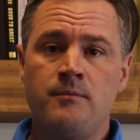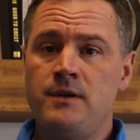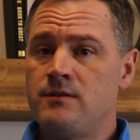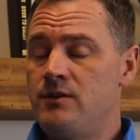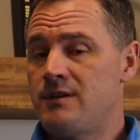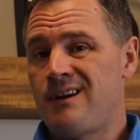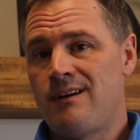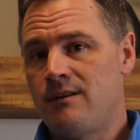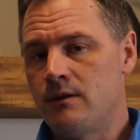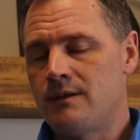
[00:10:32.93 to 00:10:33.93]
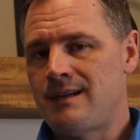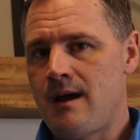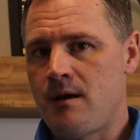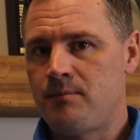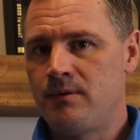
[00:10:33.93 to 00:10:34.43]
These are just kind of the
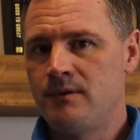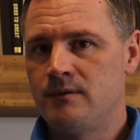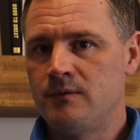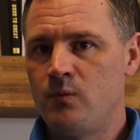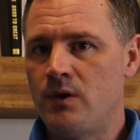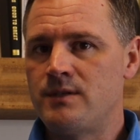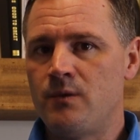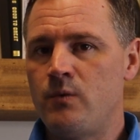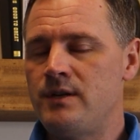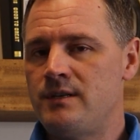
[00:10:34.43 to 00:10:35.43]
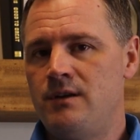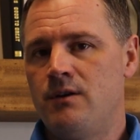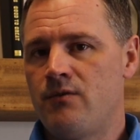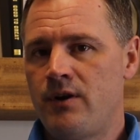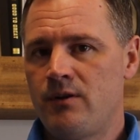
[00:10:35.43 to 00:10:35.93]
top ones that we see
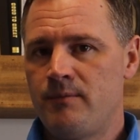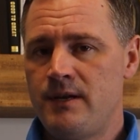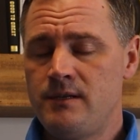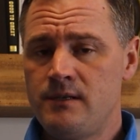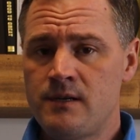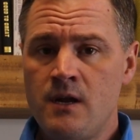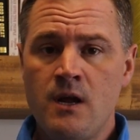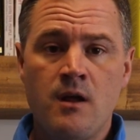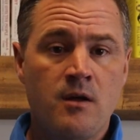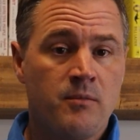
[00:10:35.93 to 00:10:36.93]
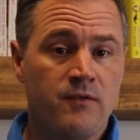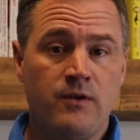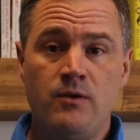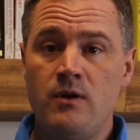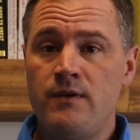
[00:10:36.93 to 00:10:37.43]
on a regular basis. But if
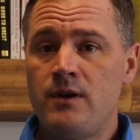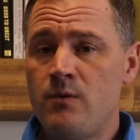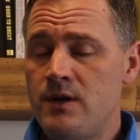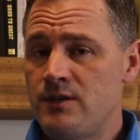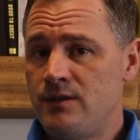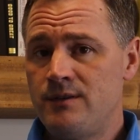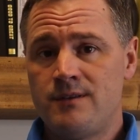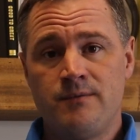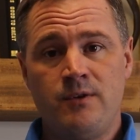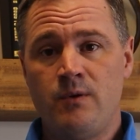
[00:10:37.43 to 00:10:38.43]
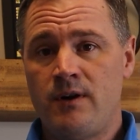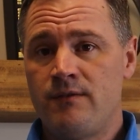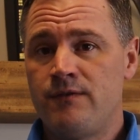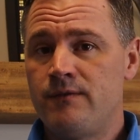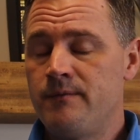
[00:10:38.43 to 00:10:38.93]
you do have any questions, you
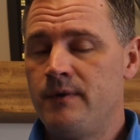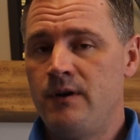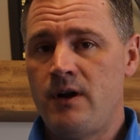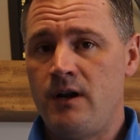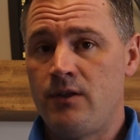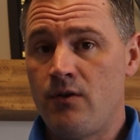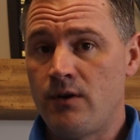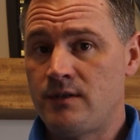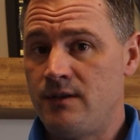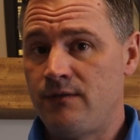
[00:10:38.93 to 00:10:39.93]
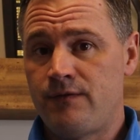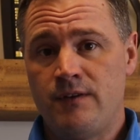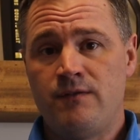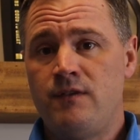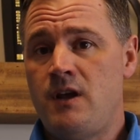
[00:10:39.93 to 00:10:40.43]
have any thoughts, if
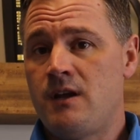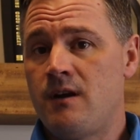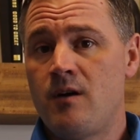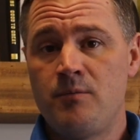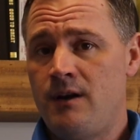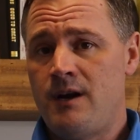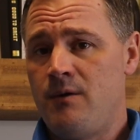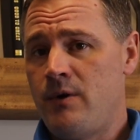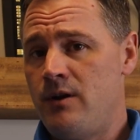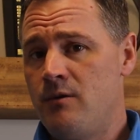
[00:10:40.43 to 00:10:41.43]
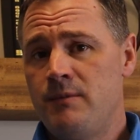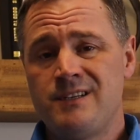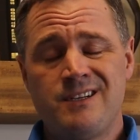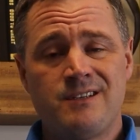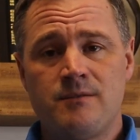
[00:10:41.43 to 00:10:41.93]
a VA could help in any way in your
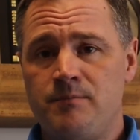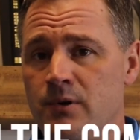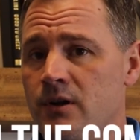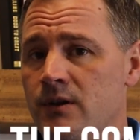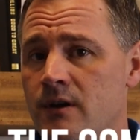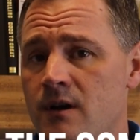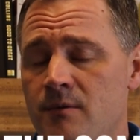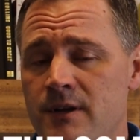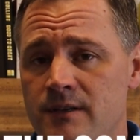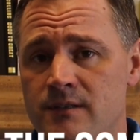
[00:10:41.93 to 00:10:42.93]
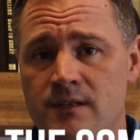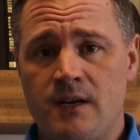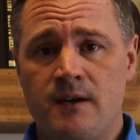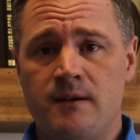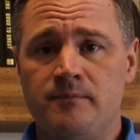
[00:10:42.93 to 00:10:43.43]
business, put it in the comments,
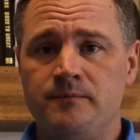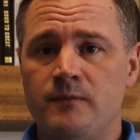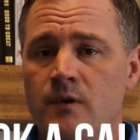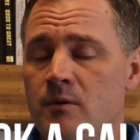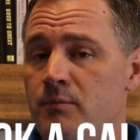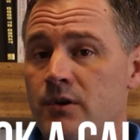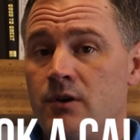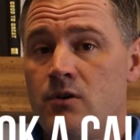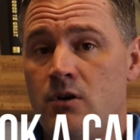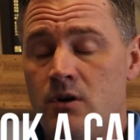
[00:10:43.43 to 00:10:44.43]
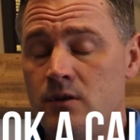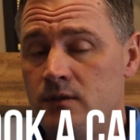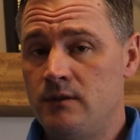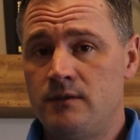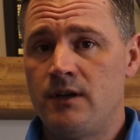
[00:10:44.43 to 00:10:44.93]
book a call
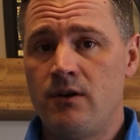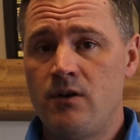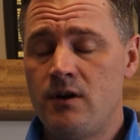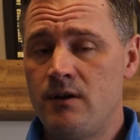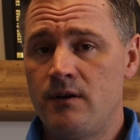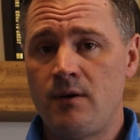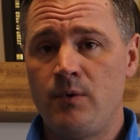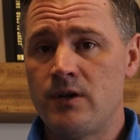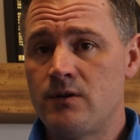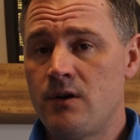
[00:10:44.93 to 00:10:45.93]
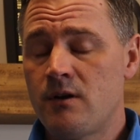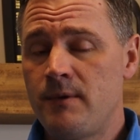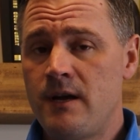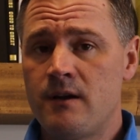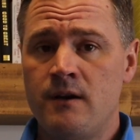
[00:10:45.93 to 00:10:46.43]
to get on and we can talk
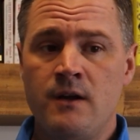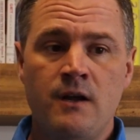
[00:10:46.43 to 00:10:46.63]
about it.